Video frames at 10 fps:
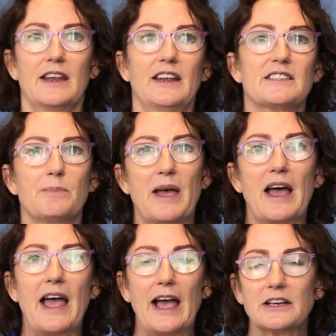It's
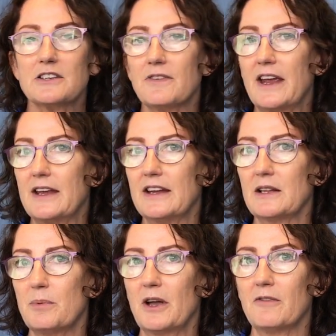about activating
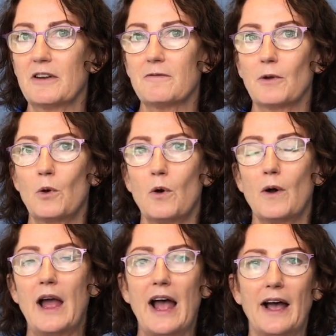the pelvic
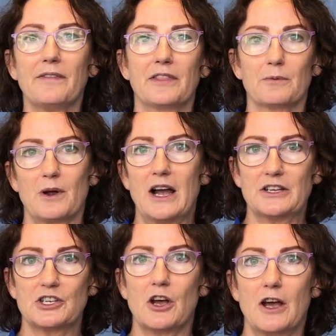floor at the
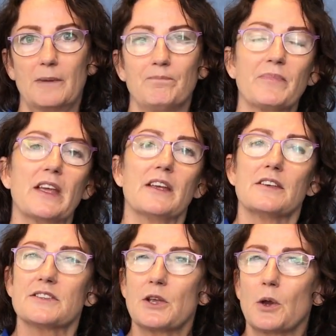right time.
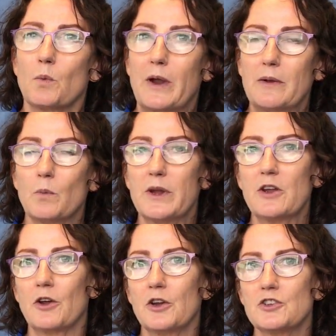So when we
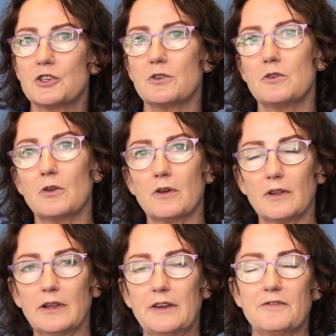go to
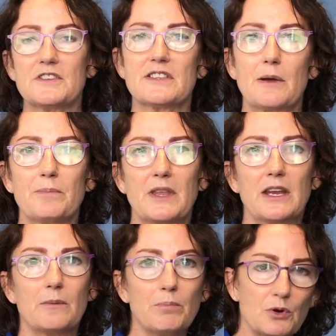lift
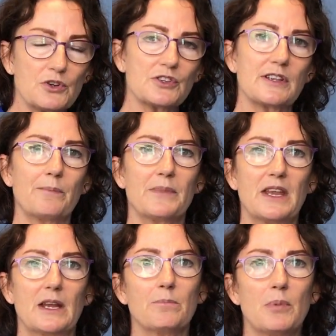something, push
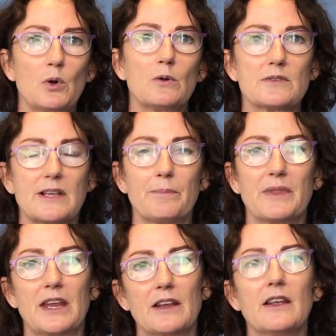something, pull
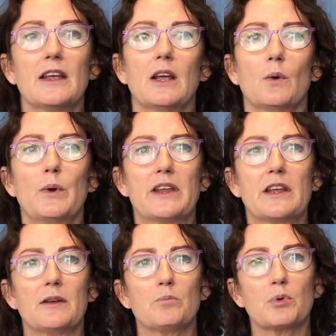something, we
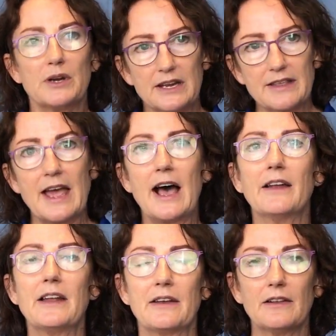can breathe
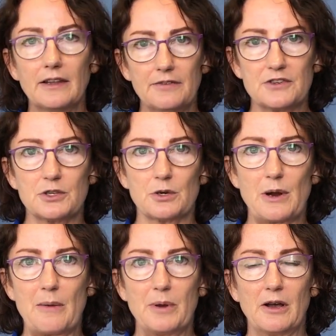out and lift
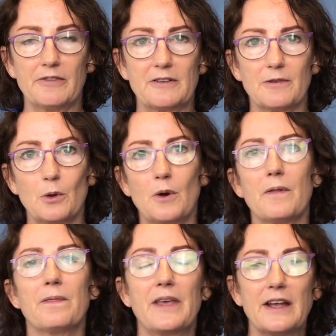through our pelvic
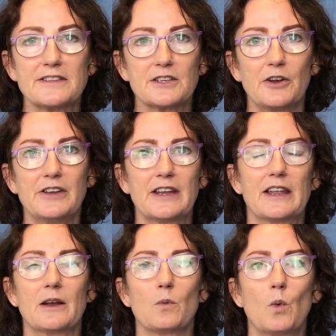floor. That's going to
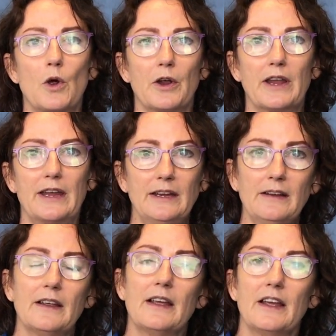get it
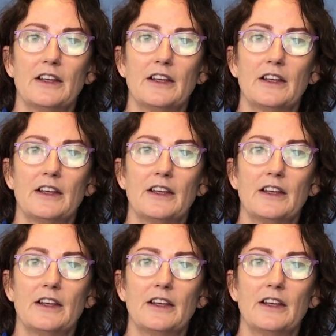working